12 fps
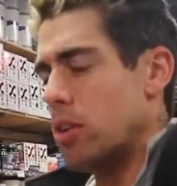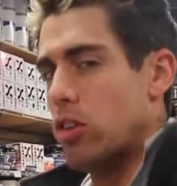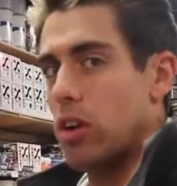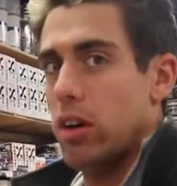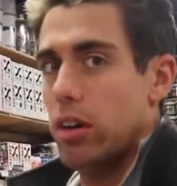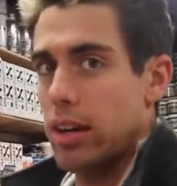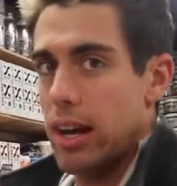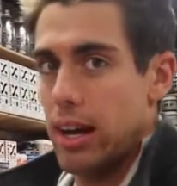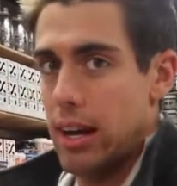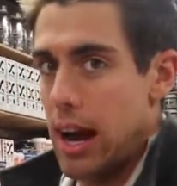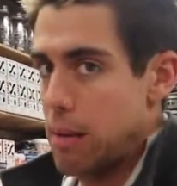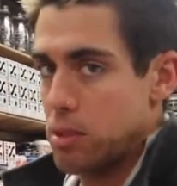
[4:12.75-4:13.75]
Montreal,
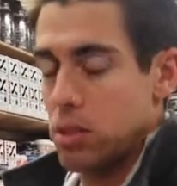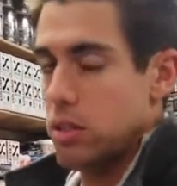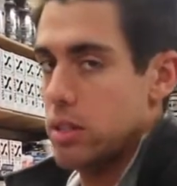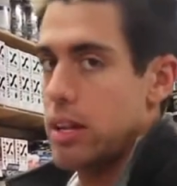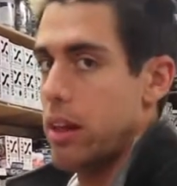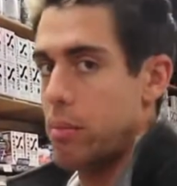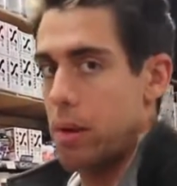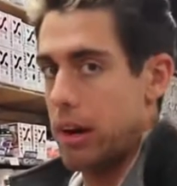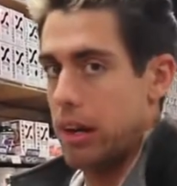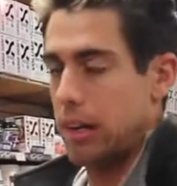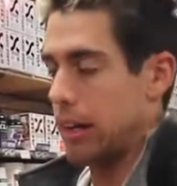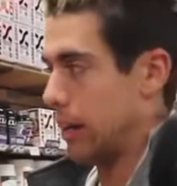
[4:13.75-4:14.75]
yeah, absolutely stellar
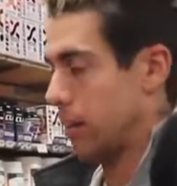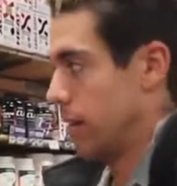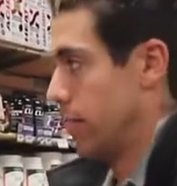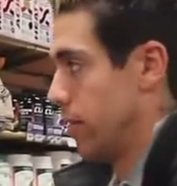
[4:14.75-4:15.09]
product, like